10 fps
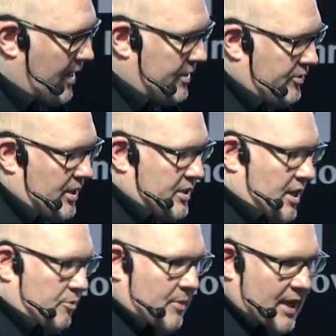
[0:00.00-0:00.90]
stretched
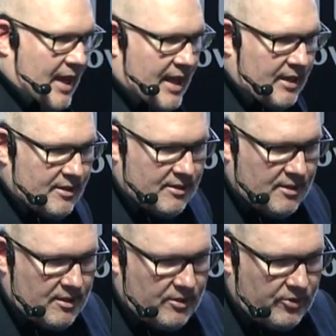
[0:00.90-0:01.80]
out my hand
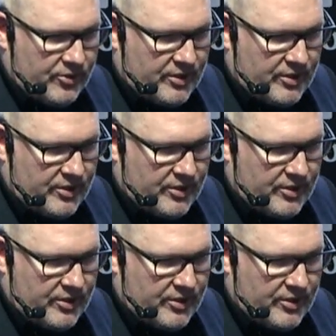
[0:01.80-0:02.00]
to,